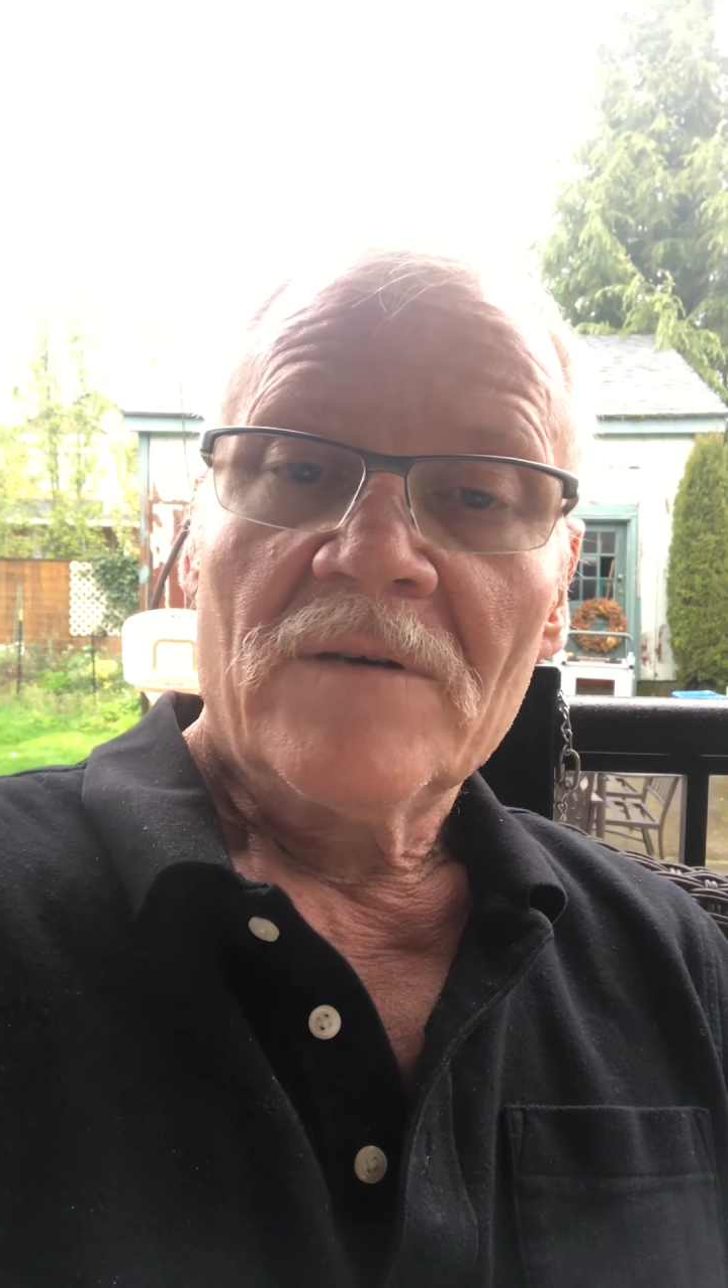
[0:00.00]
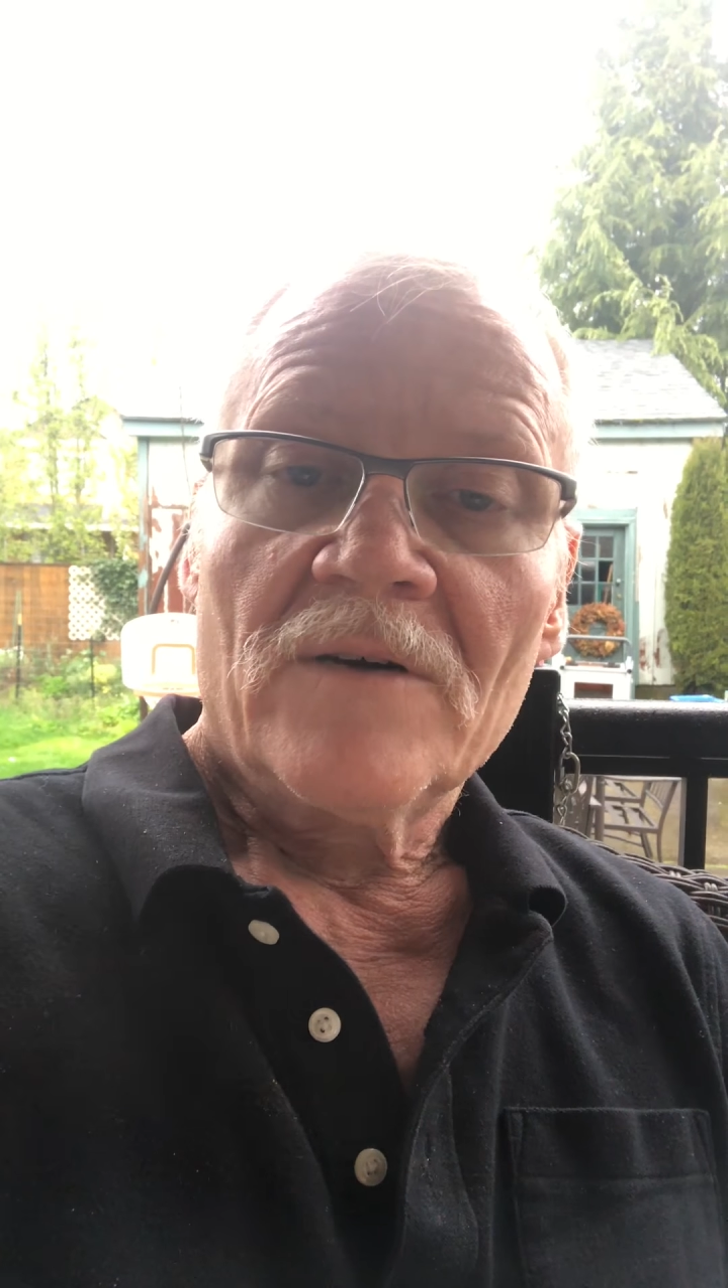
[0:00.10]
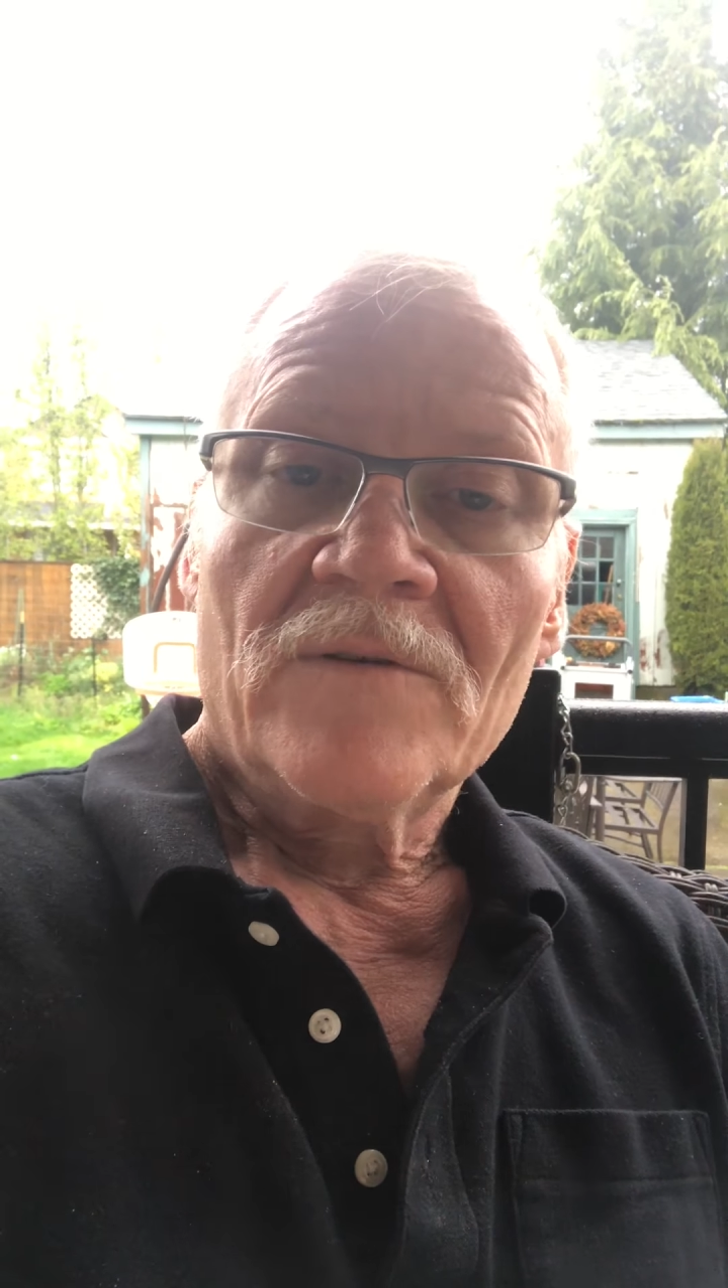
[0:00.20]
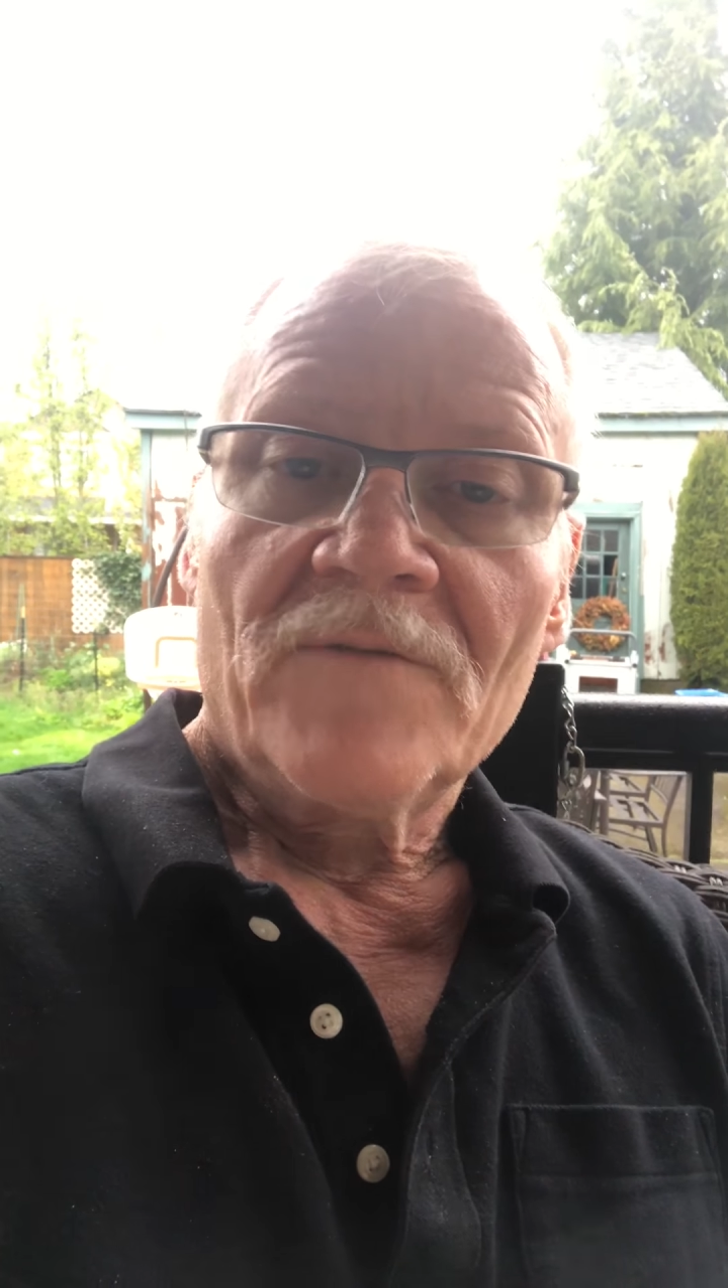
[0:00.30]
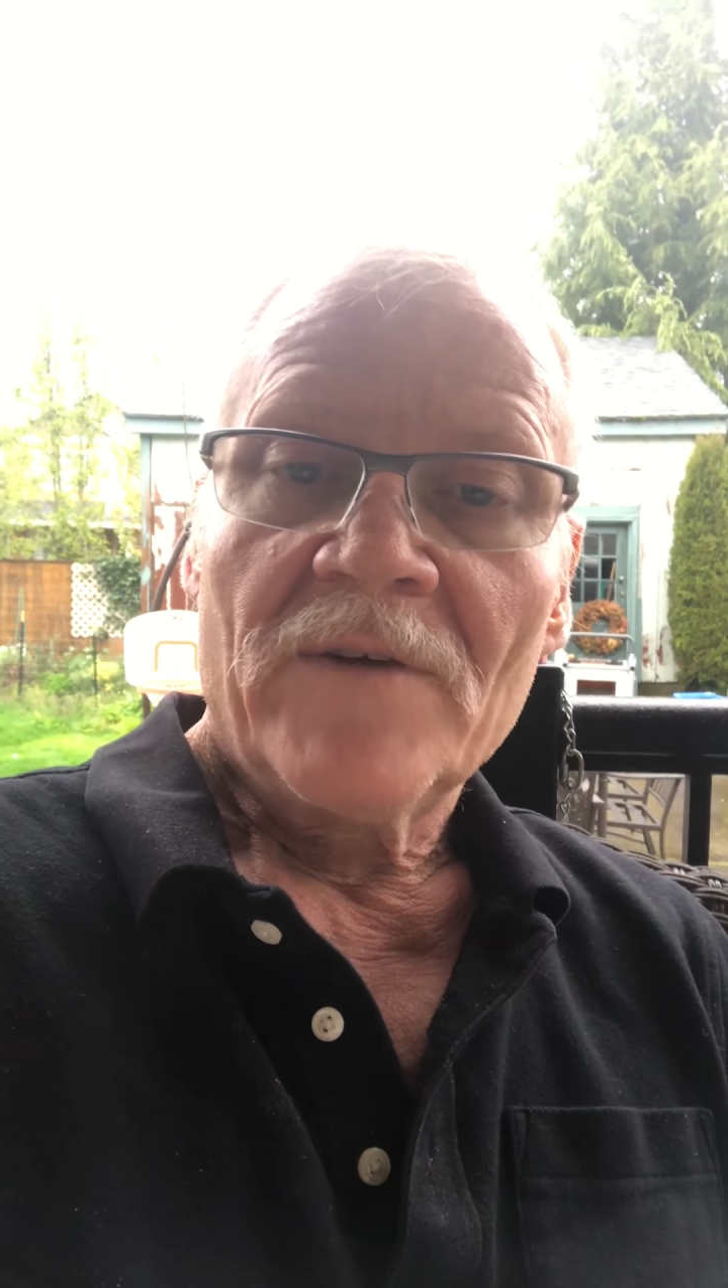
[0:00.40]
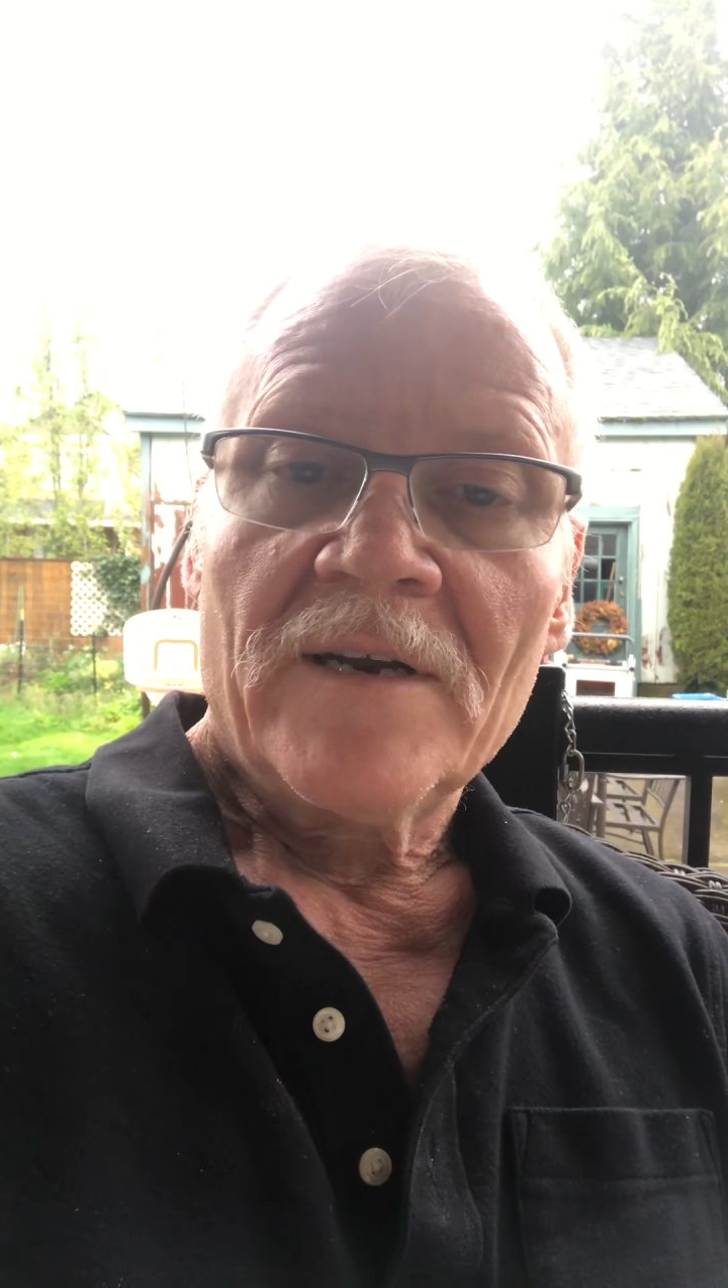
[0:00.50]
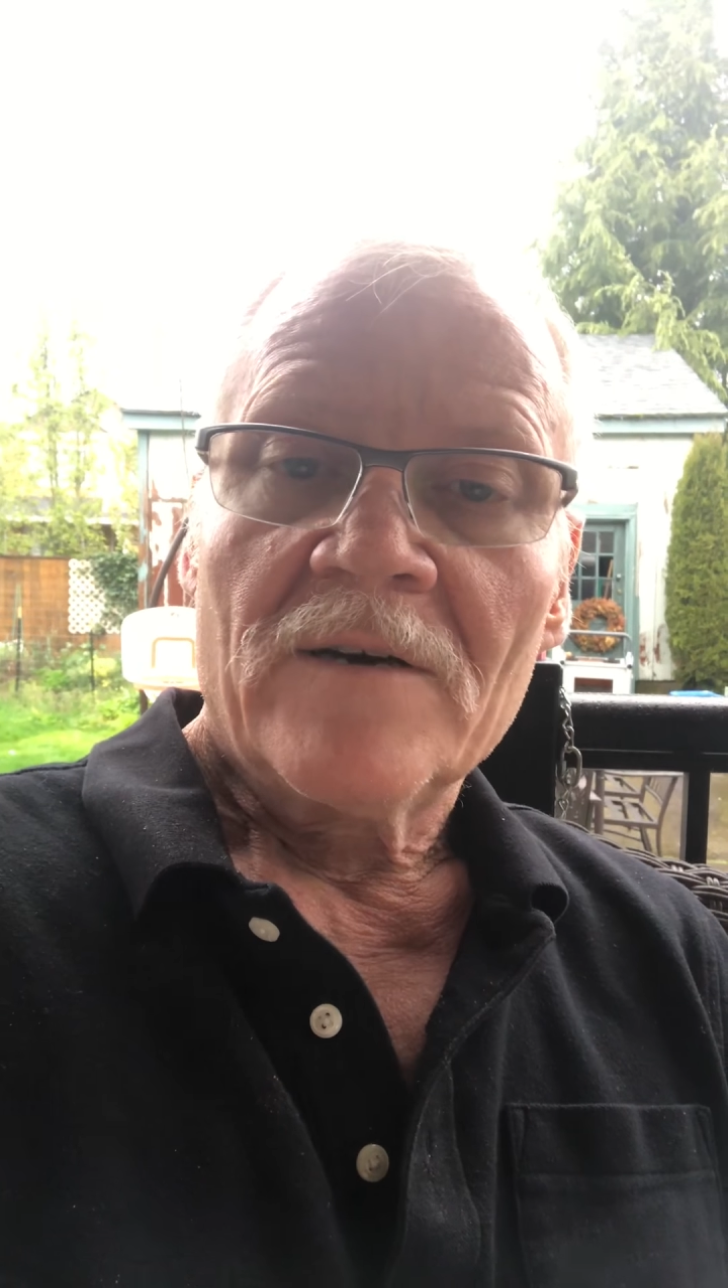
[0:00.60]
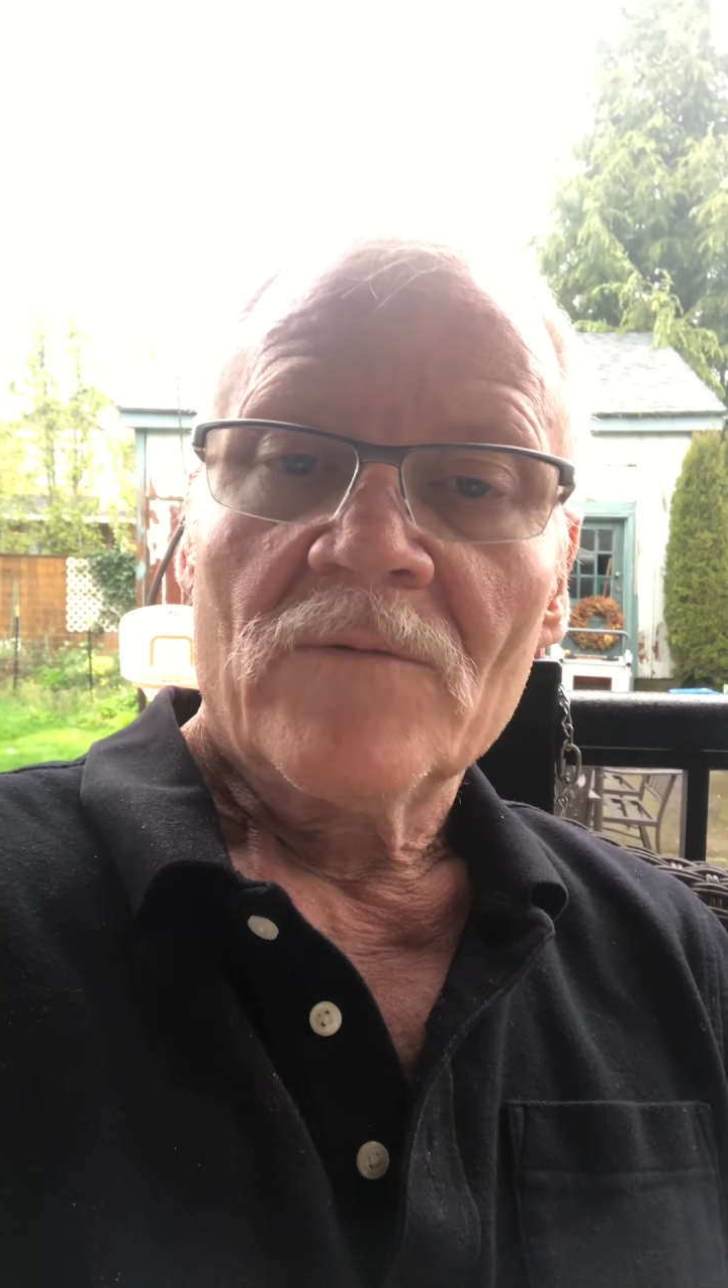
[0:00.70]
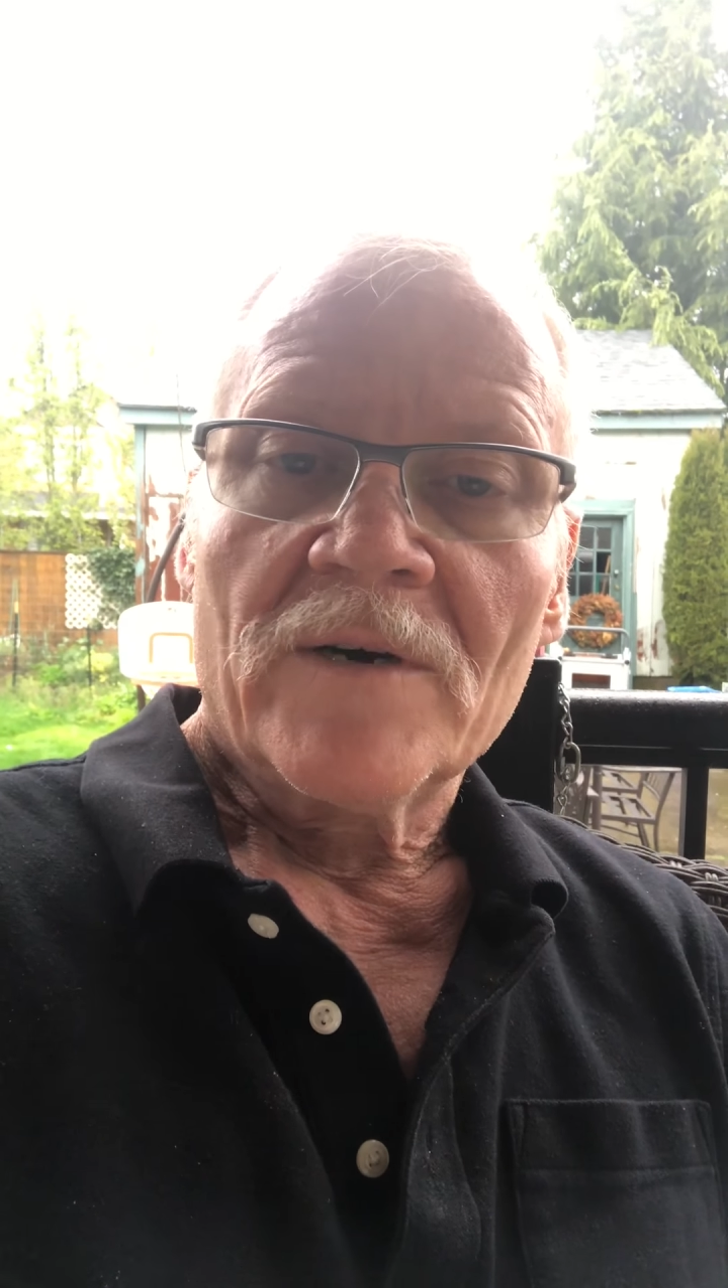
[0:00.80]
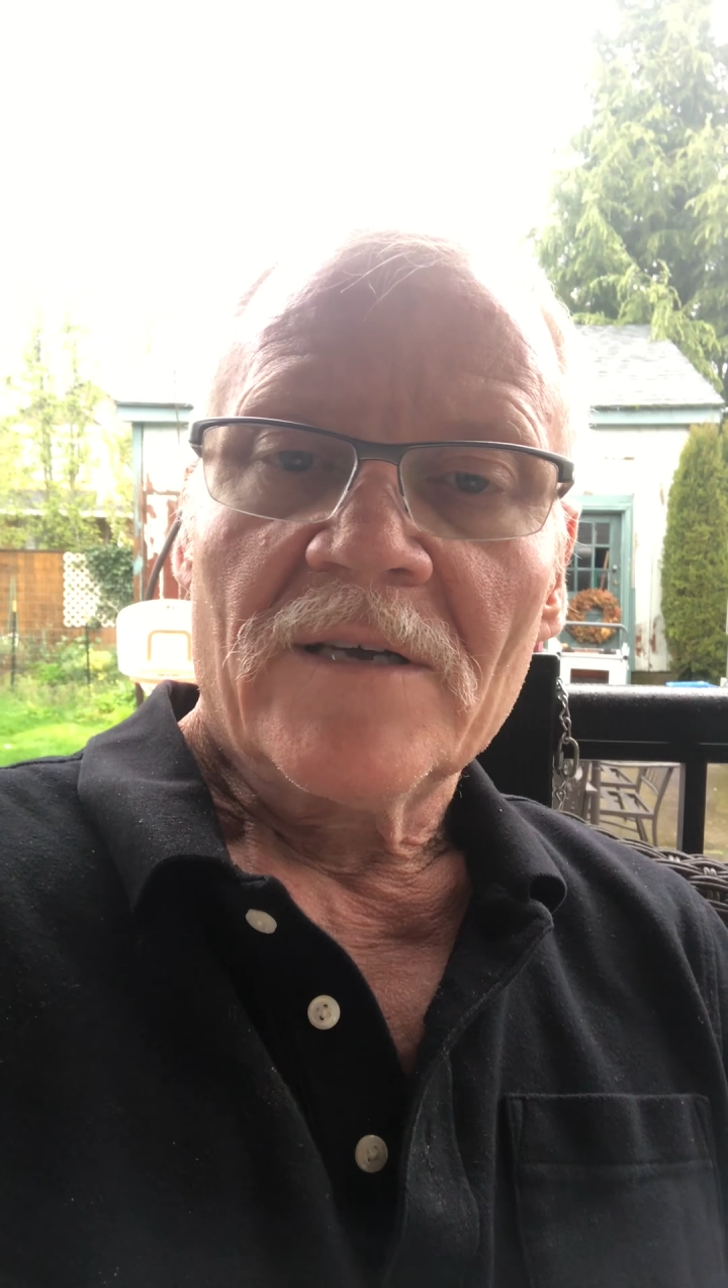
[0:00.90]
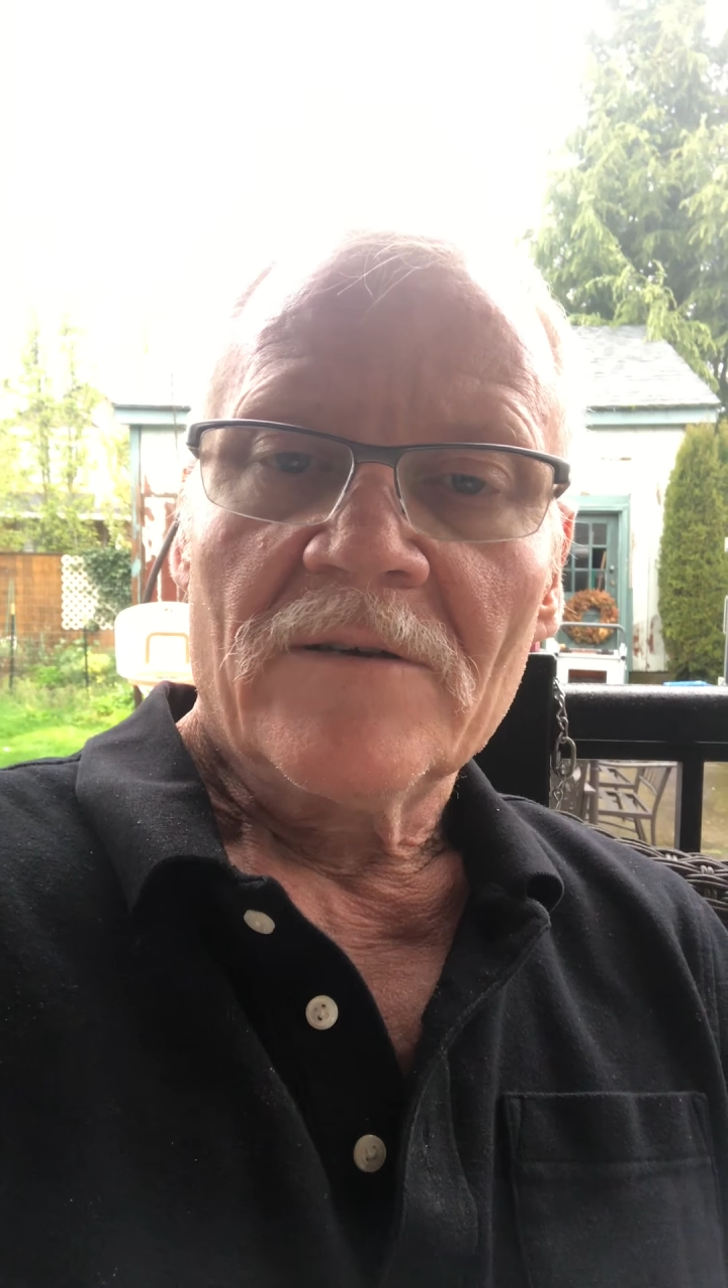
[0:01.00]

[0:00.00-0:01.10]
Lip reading: I want to find out what